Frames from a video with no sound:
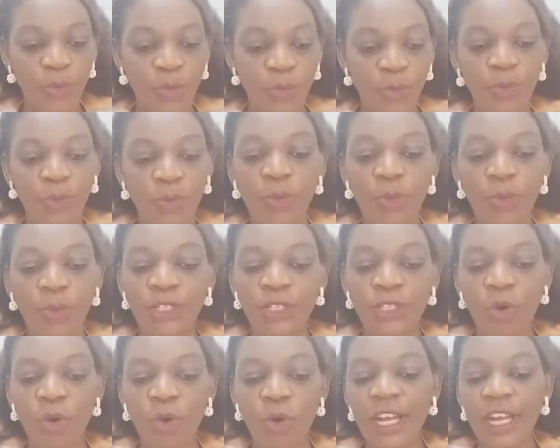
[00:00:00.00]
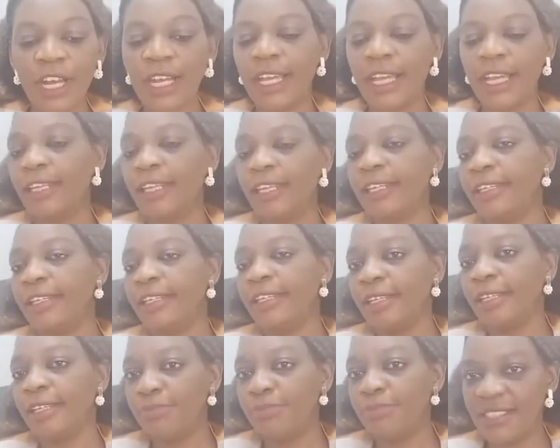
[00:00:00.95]
what online
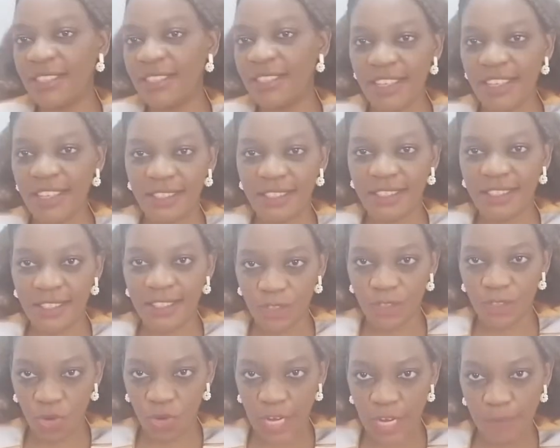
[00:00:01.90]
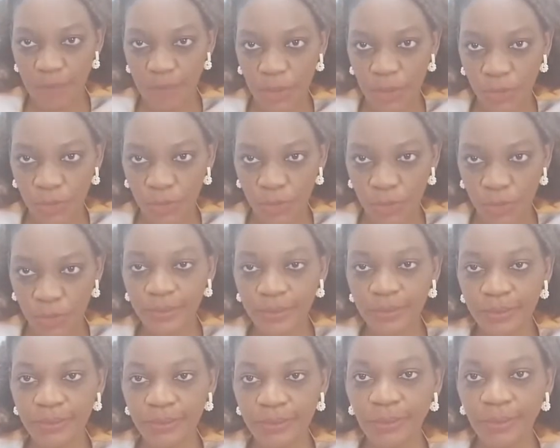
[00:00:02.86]
business is all about.
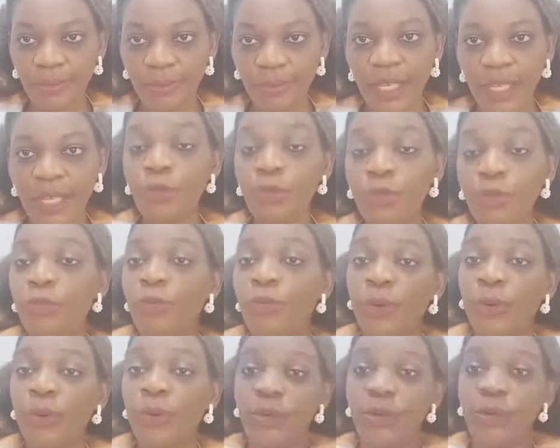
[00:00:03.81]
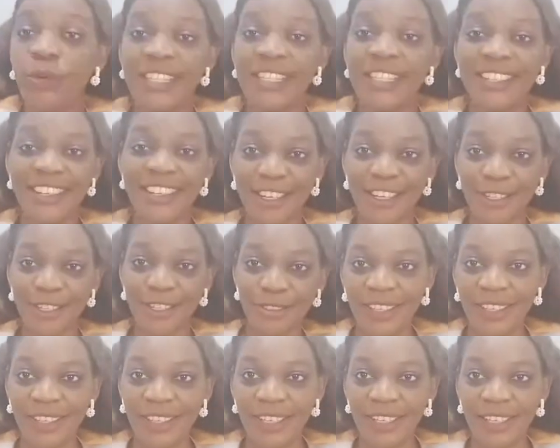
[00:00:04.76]
If we consider now
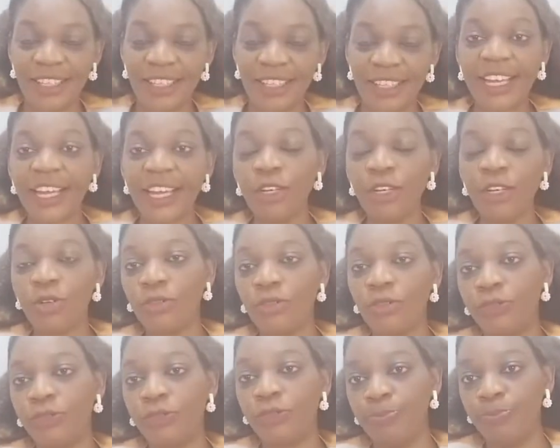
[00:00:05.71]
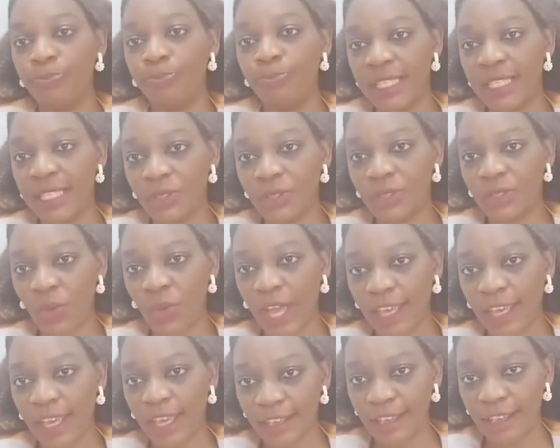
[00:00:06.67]
the kind of business we
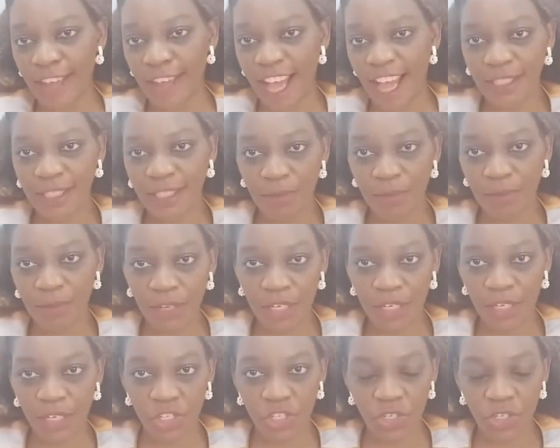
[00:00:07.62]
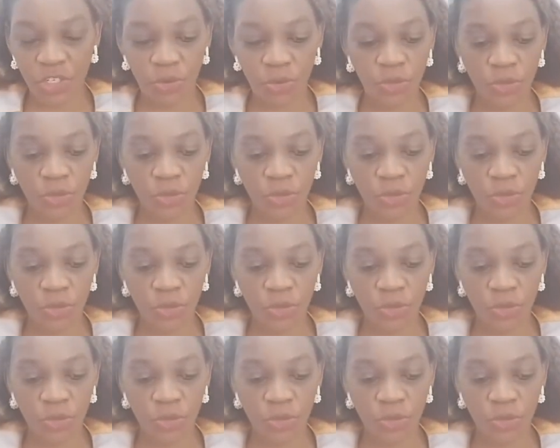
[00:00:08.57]
are in as Immaculate Show,